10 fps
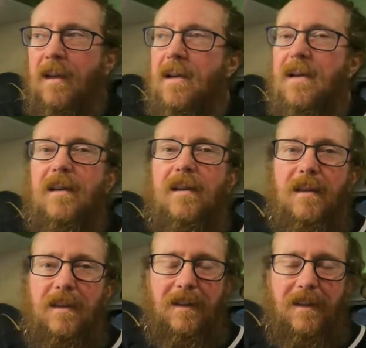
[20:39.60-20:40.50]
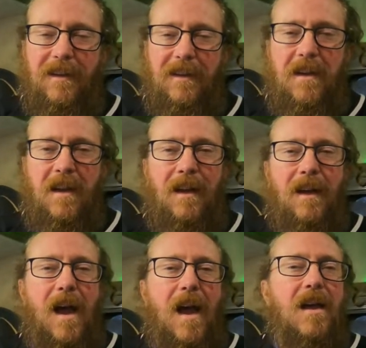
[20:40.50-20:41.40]
In a cute little Bavarian
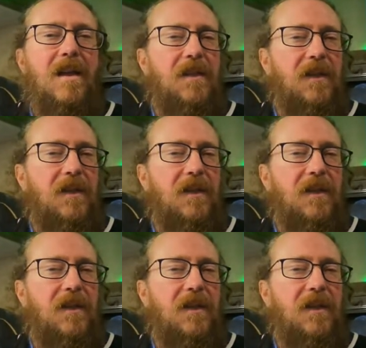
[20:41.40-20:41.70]
town in